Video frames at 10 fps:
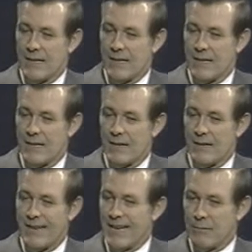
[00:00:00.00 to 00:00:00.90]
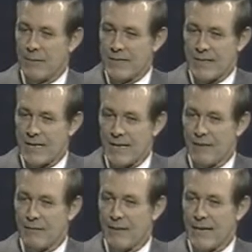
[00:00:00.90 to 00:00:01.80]
uh,
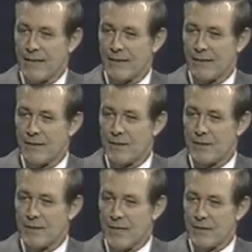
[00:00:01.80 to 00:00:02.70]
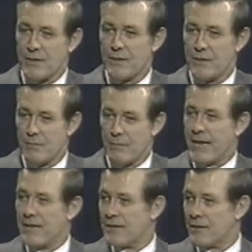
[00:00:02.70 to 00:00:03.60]
notwithstanding the fact that these discussions and
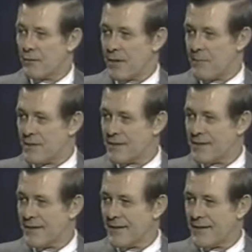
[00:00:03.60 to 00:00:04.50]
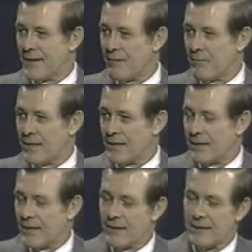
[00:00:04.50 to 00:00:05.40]
debates and agreements have
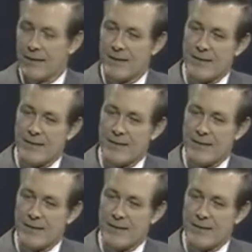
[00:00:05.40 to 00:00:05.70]
been uh,